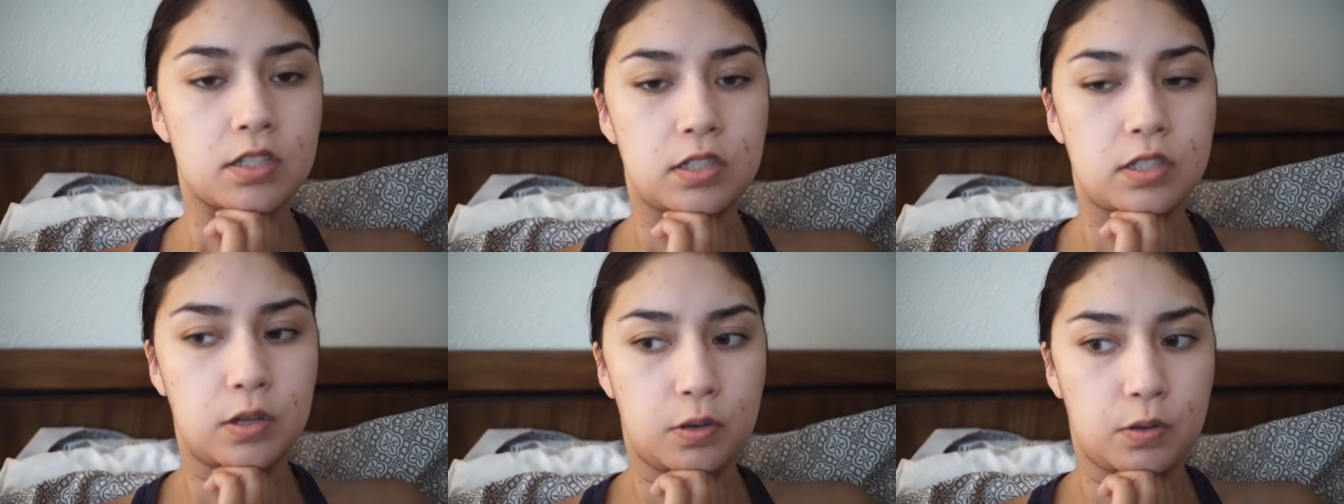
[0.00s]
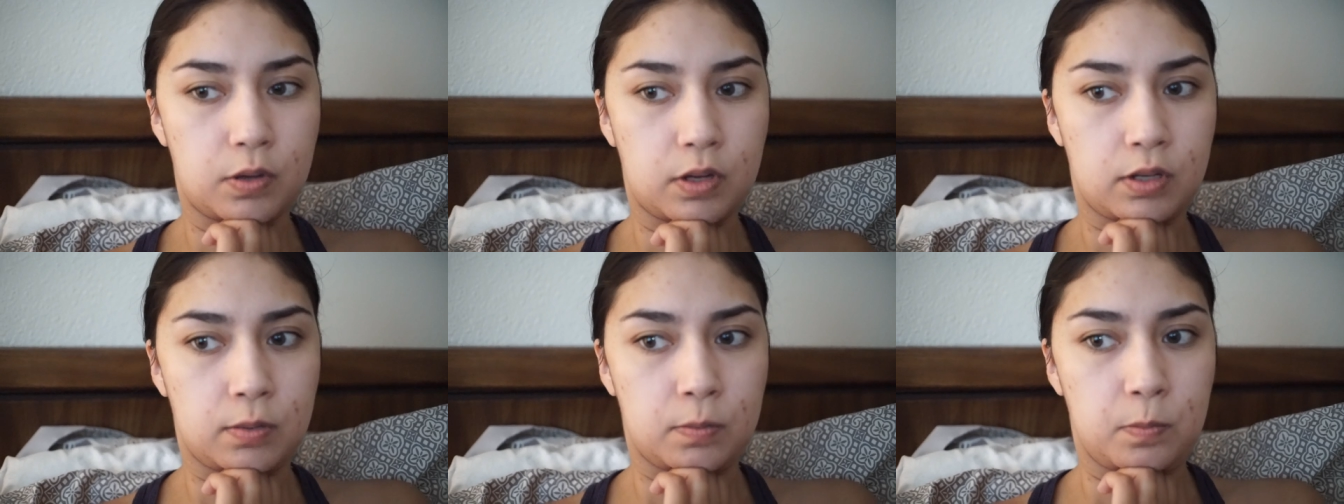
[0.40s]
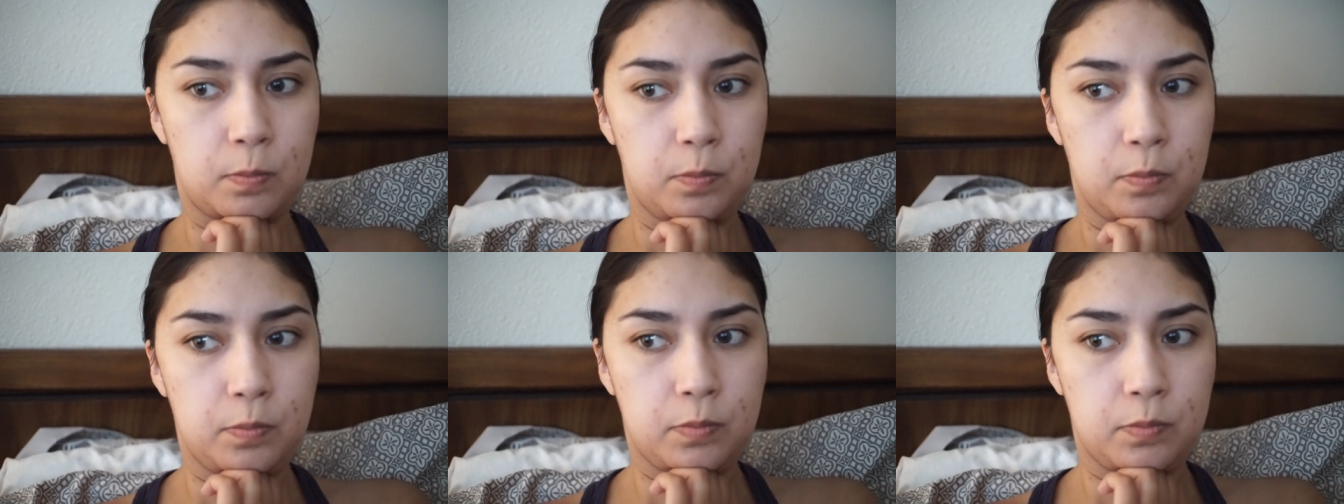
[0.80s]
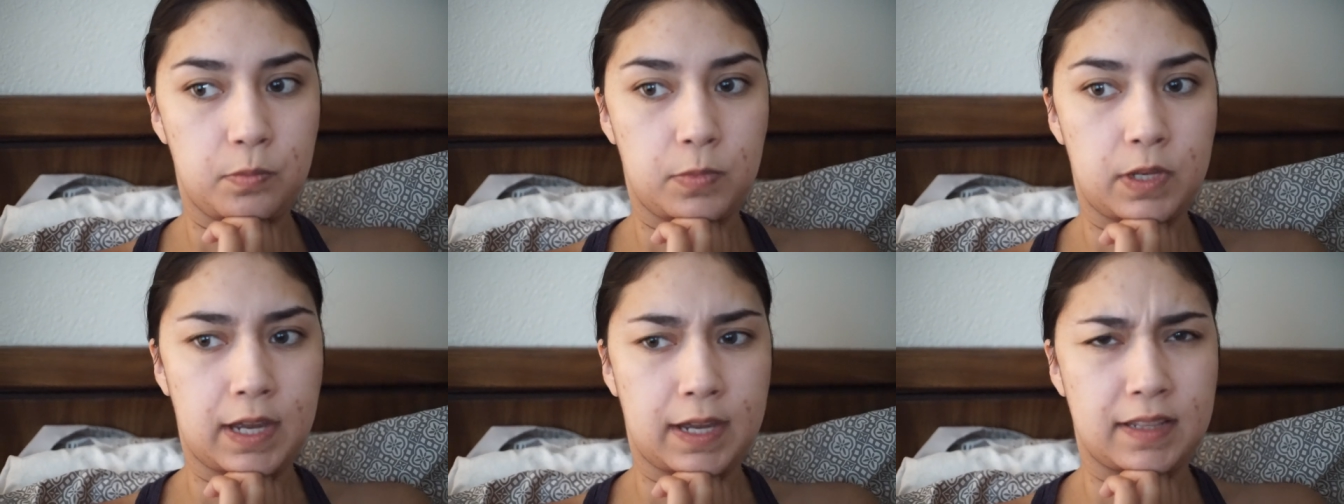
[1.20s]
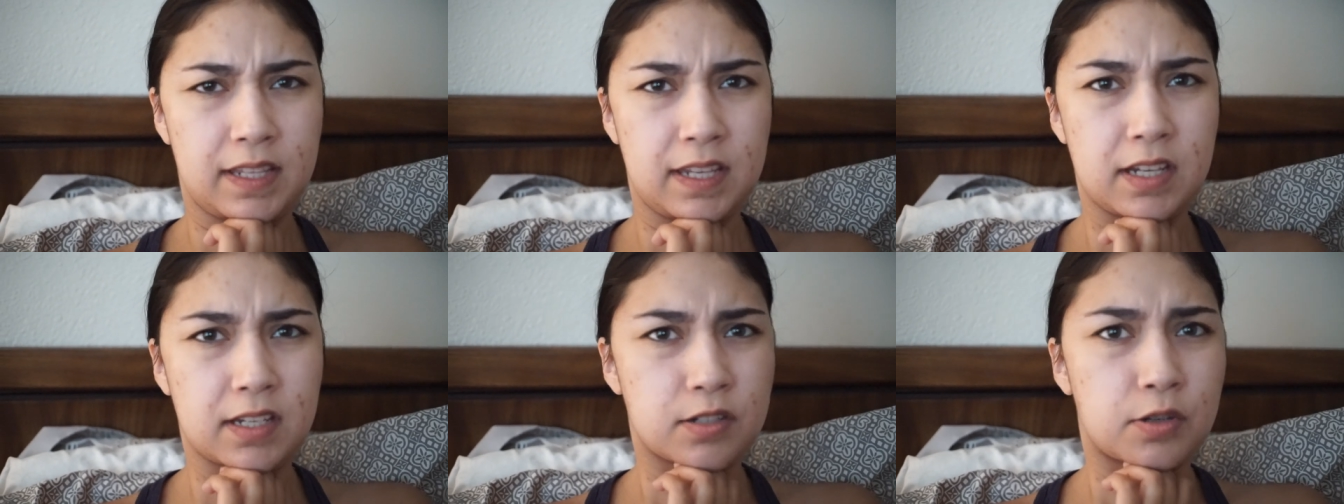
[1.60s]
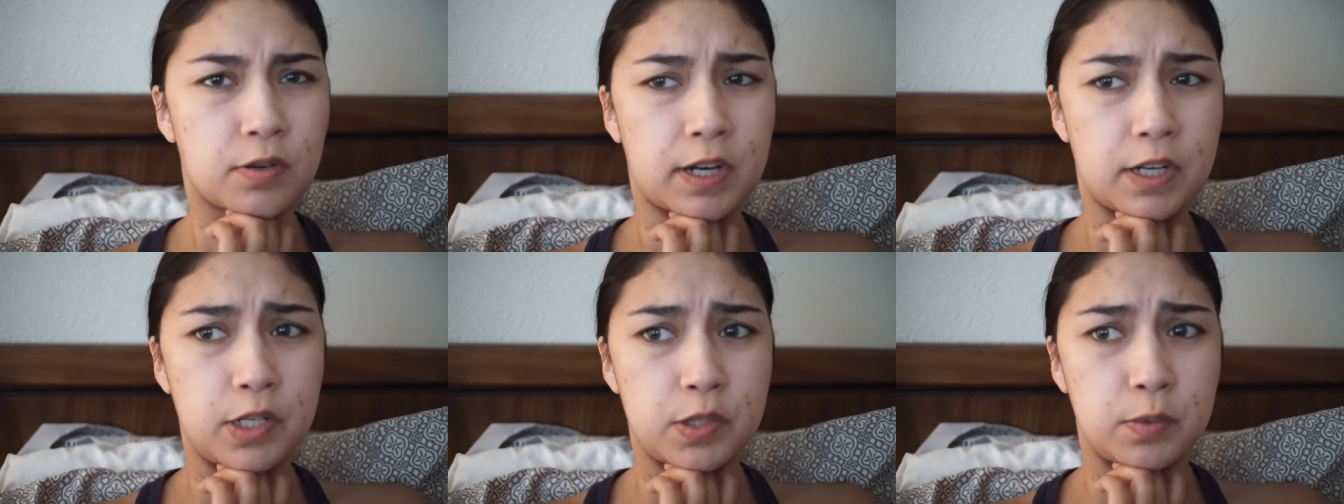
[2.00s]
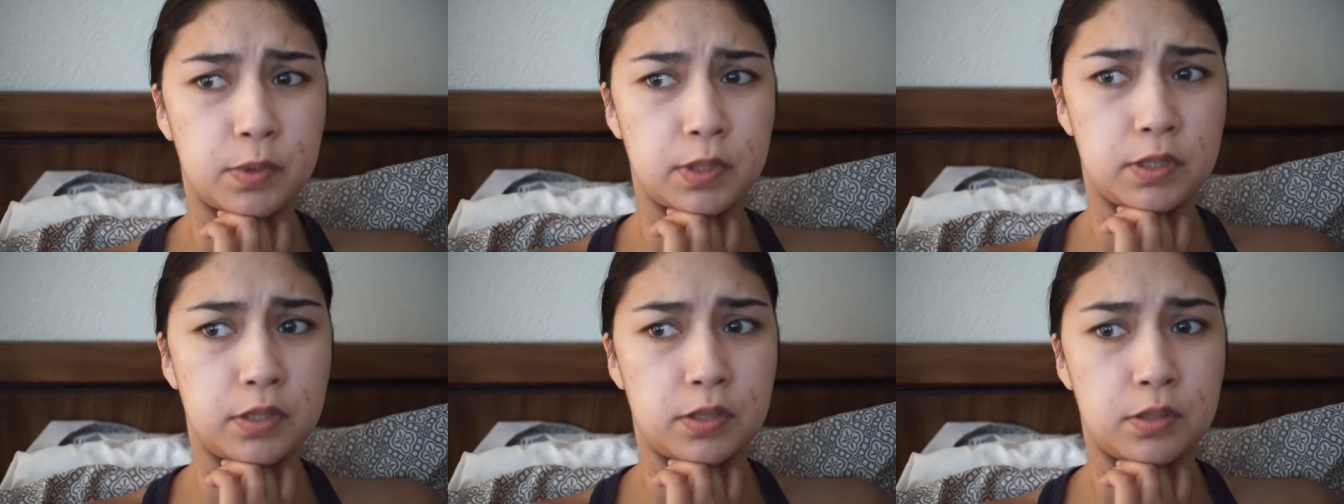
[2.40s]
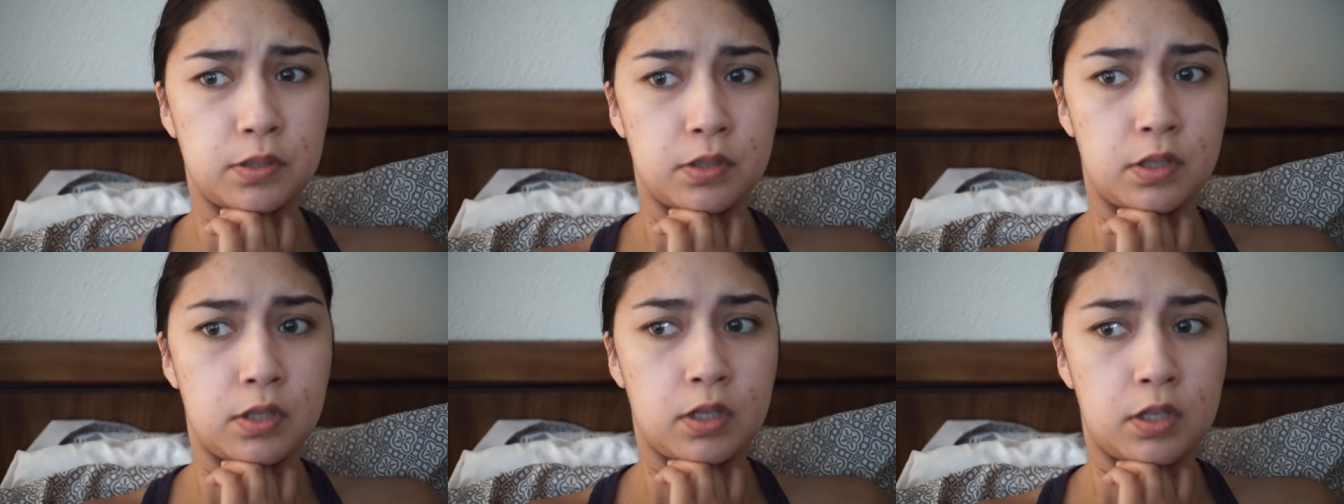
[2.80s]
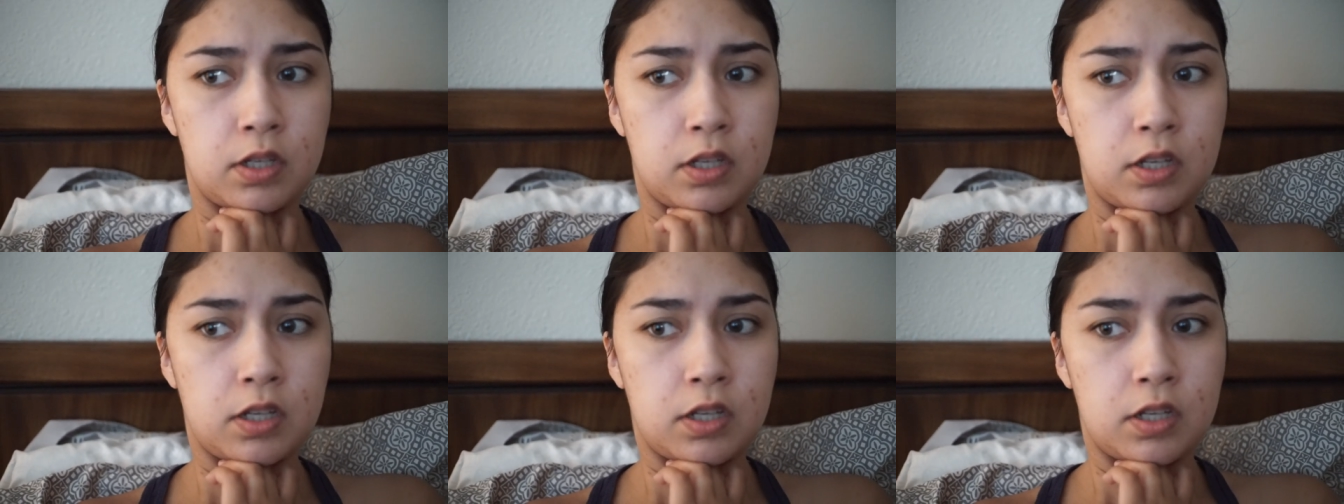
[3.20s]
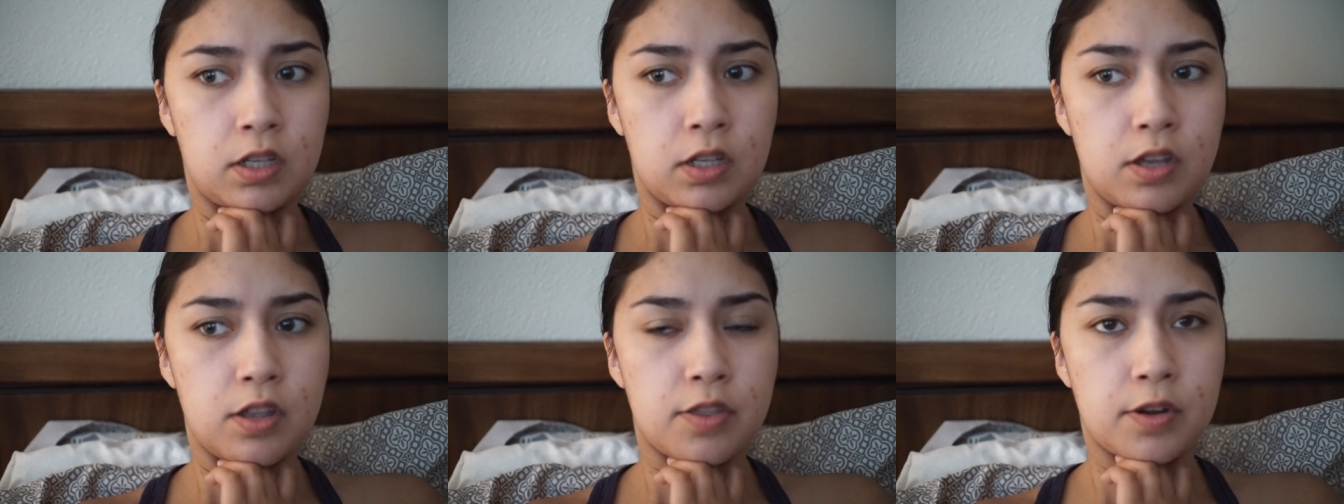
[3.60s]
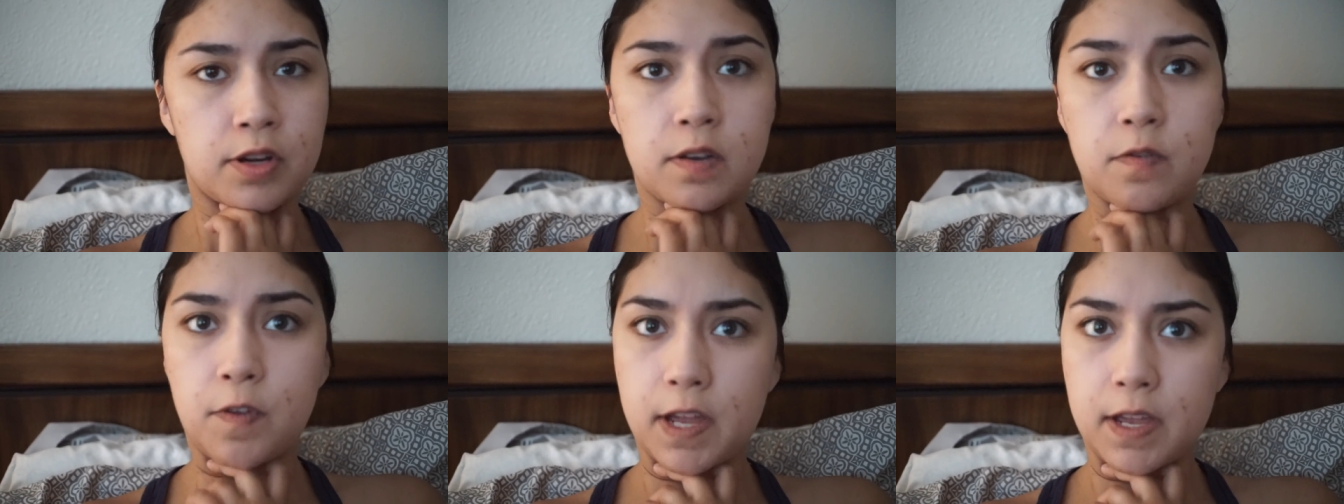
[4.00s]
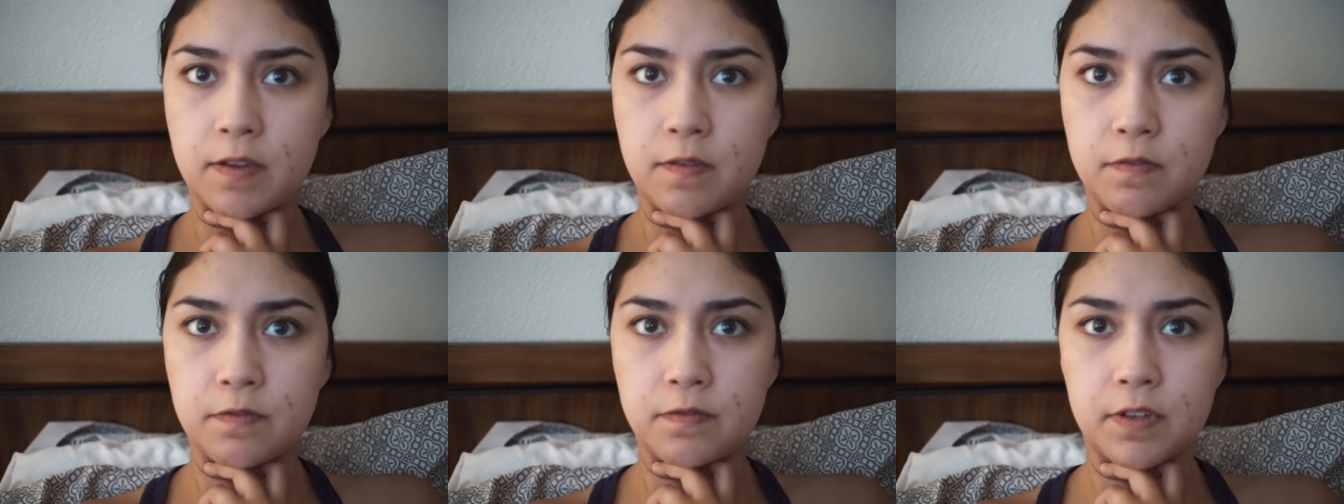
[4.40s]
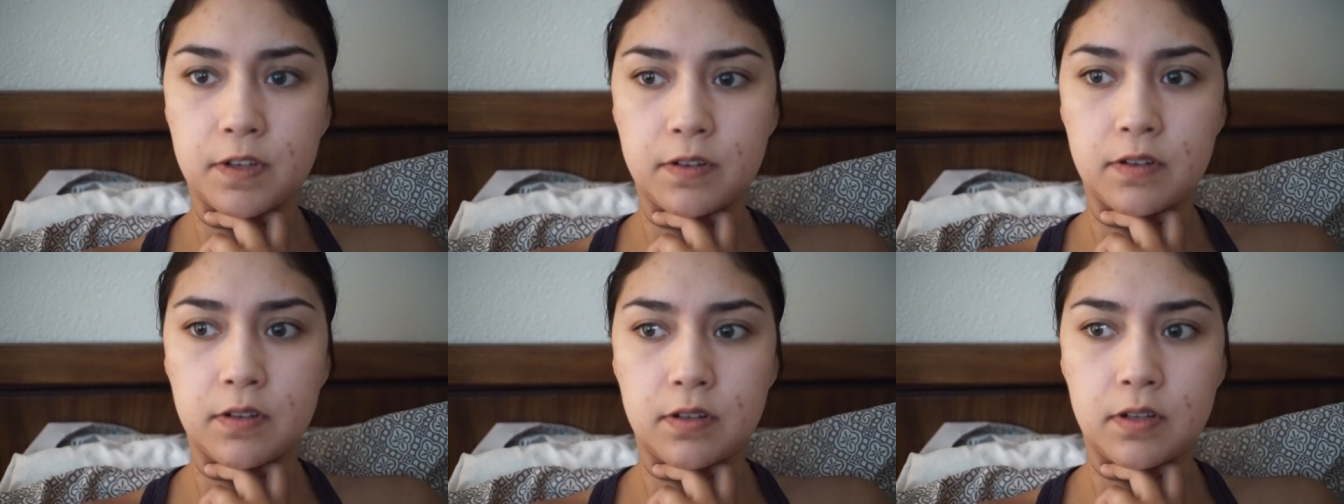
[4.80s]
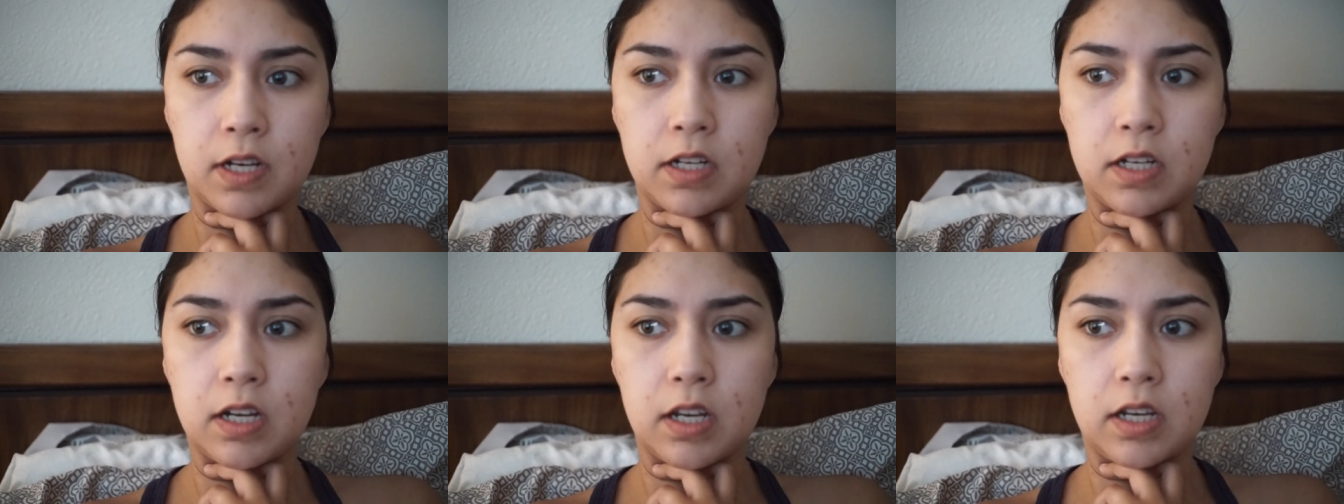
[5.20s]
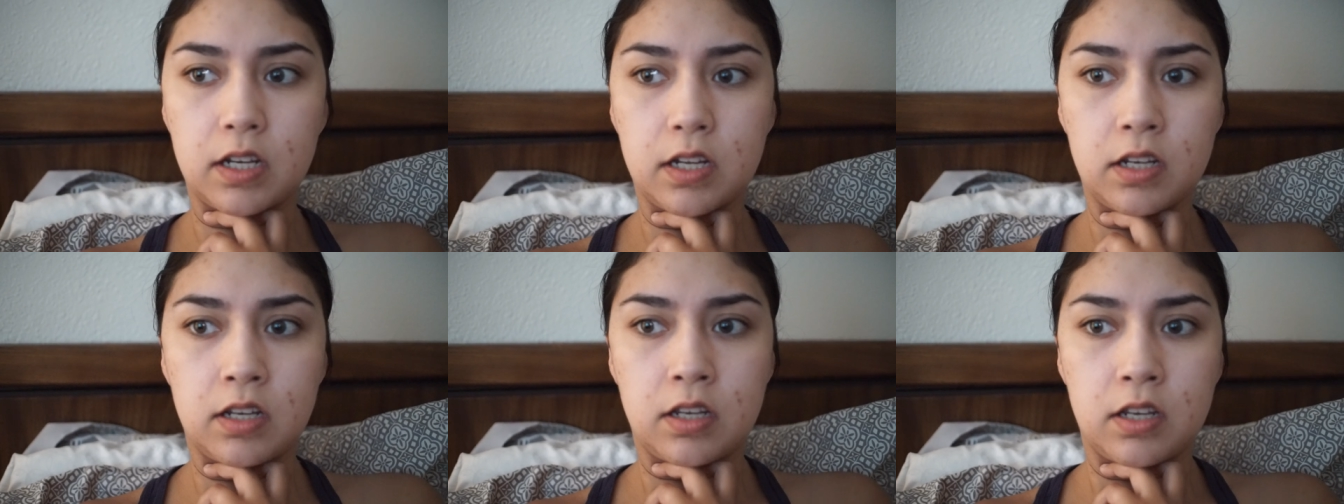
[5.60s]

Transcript: So yeah, I think Naraya's was $35.99